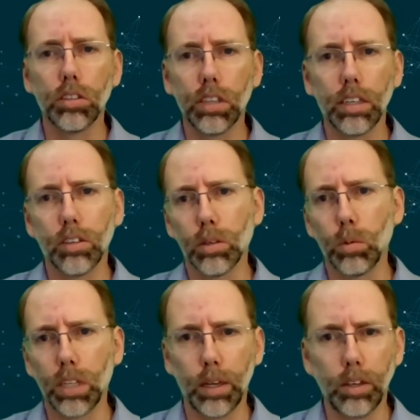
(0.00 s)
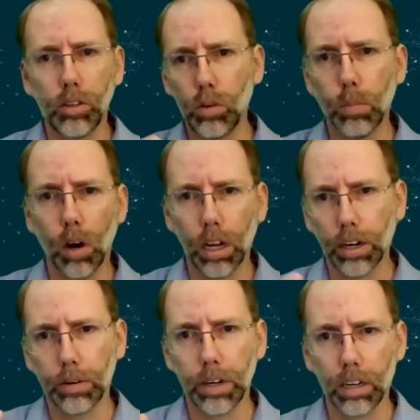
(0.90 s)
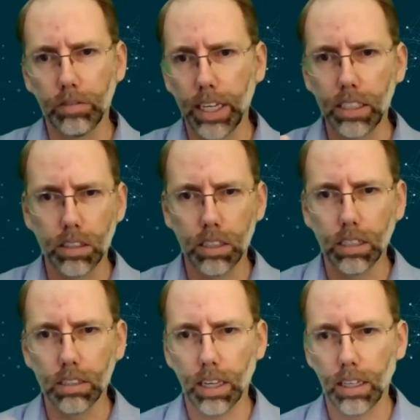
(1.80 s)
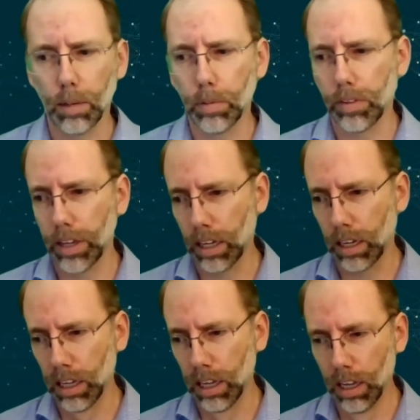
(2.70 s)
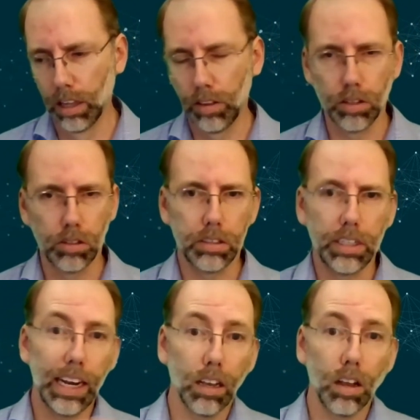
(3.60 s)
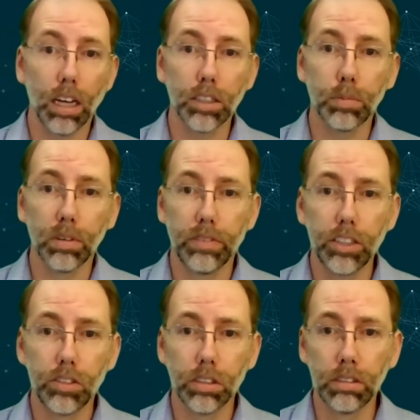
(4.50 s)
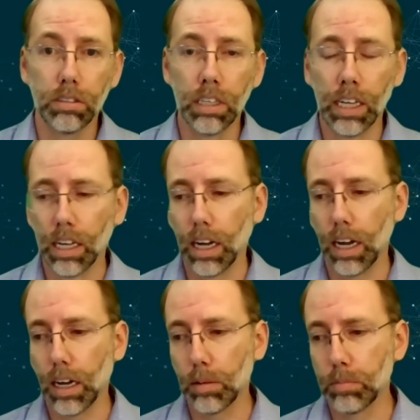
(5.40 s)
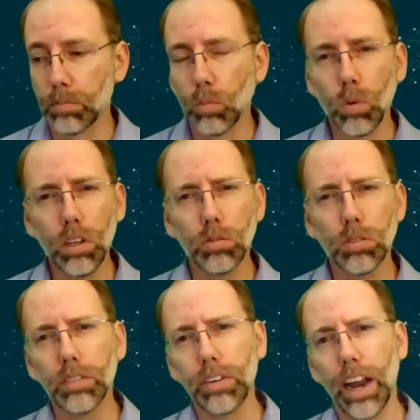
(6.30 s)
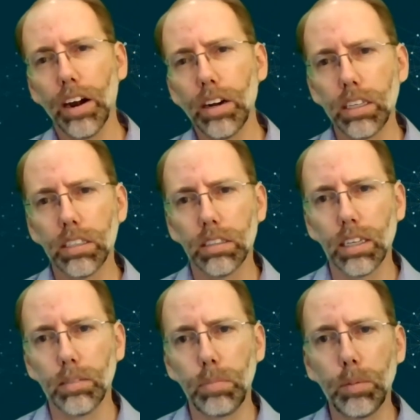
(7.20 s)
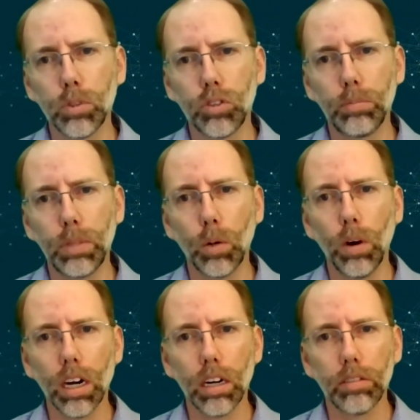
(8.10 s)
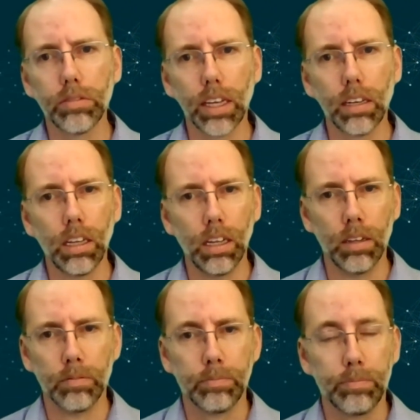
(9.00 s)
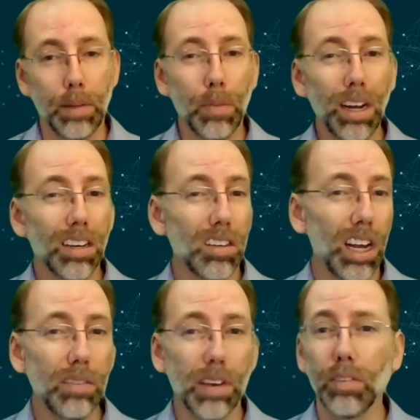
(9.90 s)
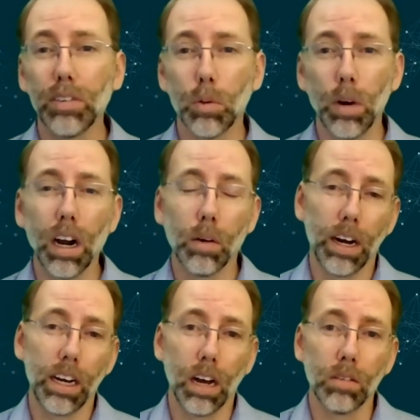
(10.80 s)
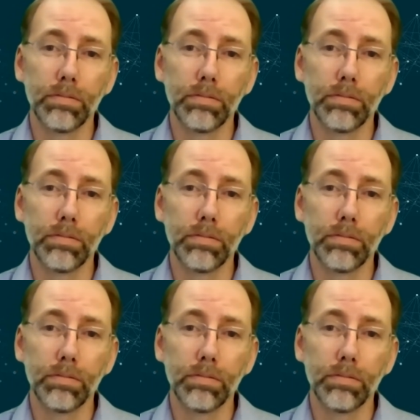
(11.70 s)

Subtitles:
center where they do monitoring of incidents, that type of thing. There's data loss prevention. What are those different areas that people should be aware of that they might not even have on the radar right now?